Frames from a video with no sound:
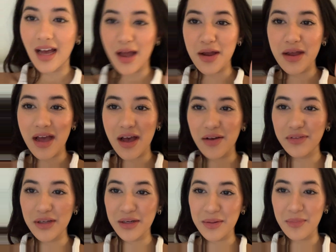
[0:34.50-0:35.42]
I have
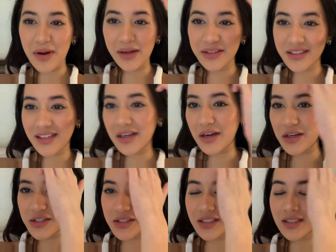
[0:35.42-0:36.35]
like a mild
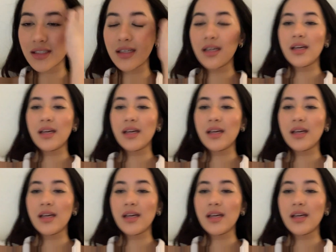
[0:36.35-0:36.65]
concussion.